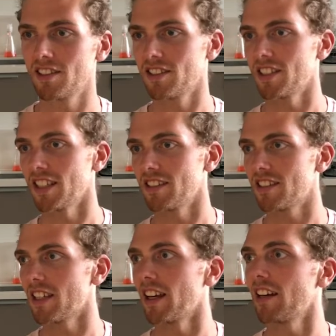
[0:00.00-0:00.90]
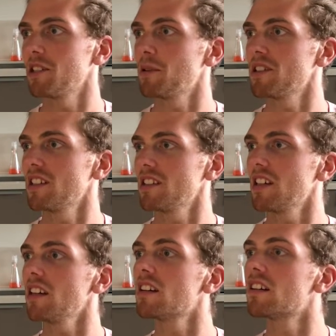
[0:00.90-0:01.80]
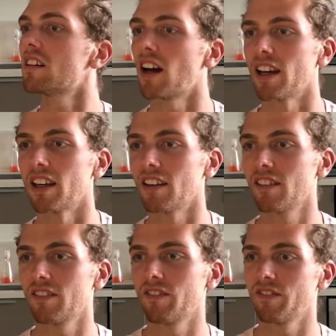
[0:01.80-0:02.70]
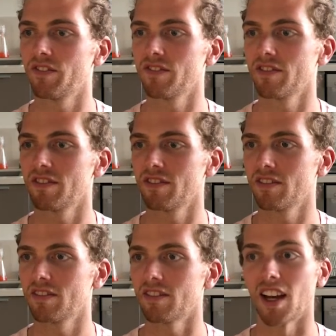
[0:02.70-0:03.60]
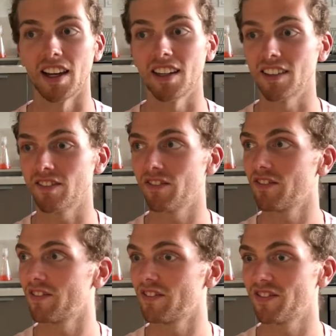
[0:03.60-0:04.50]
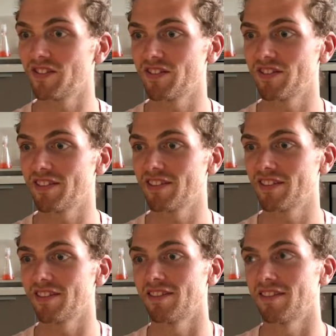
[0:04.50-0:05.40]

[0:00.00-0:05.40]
Sensei, how do you spell sensei? IE. Yeah. IE. Sure.